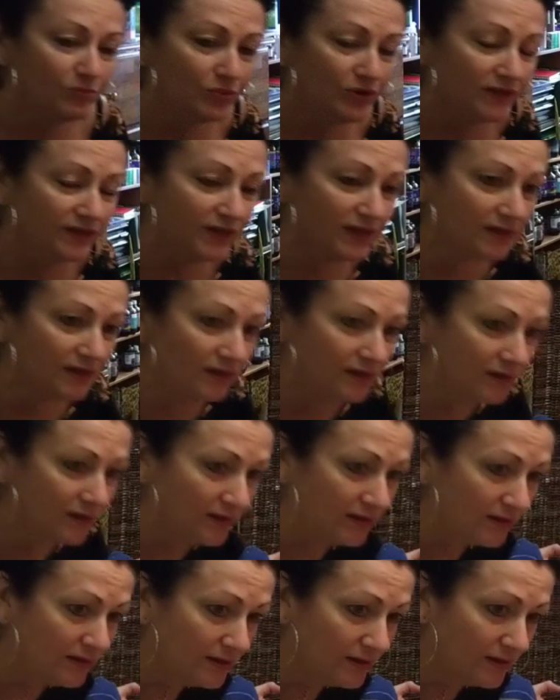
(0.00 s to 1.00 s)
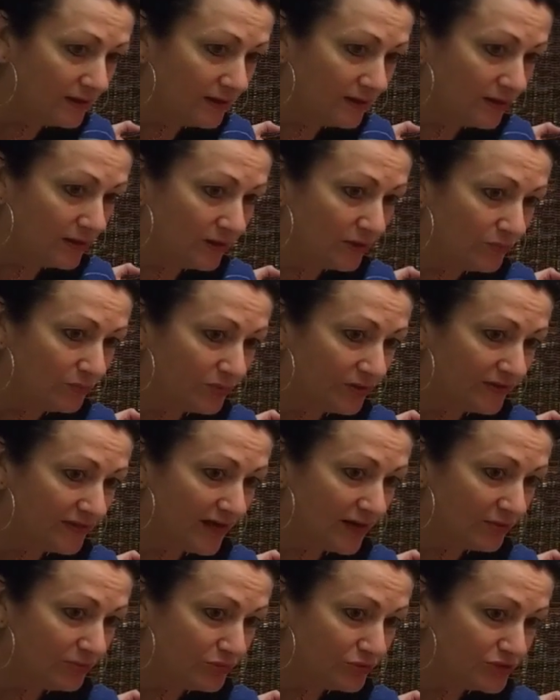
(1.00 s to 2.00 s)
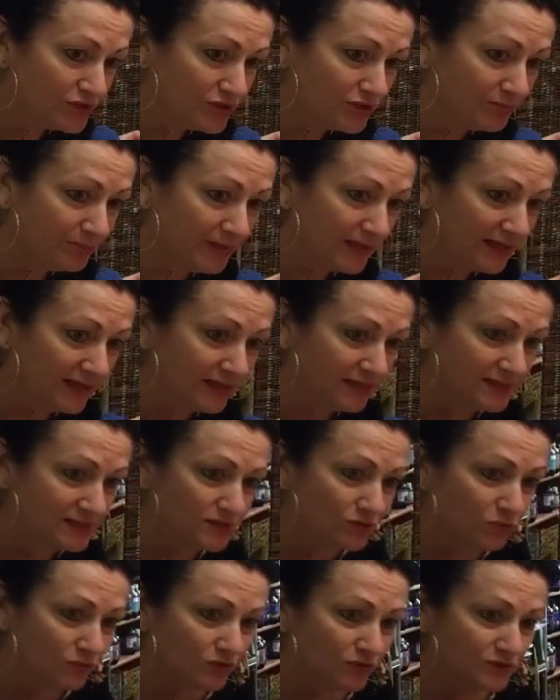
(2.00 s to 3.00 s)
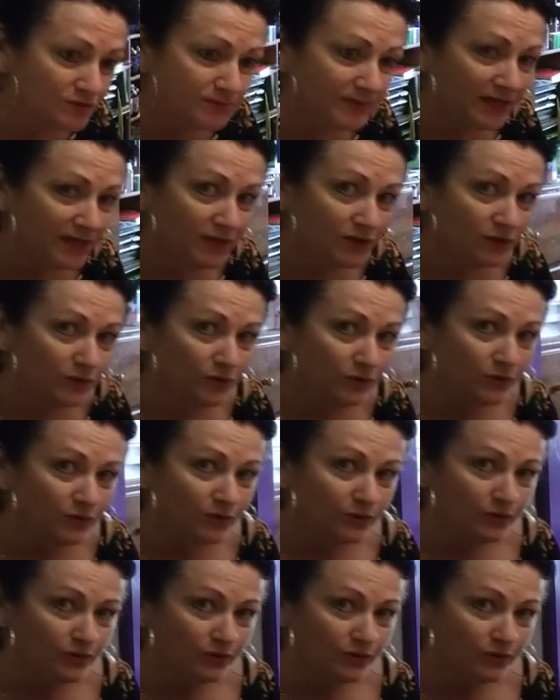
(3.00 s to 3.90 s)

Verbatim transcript: And breathe in, breathe out, and push your pinkies towards me.